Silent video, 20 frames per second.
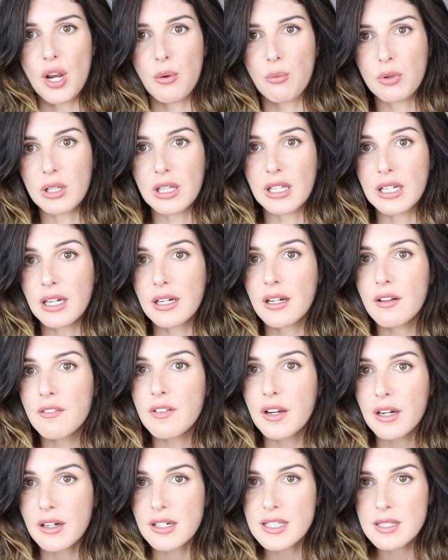I really need a
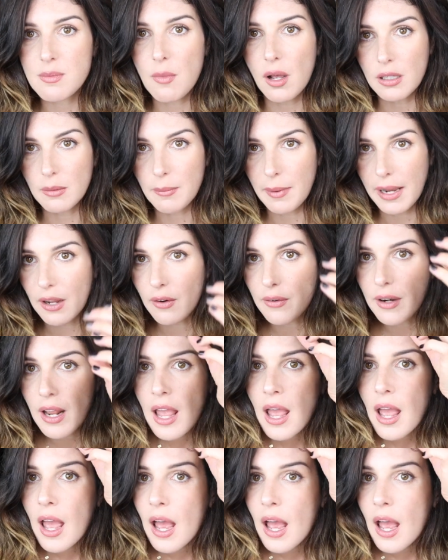very small amount.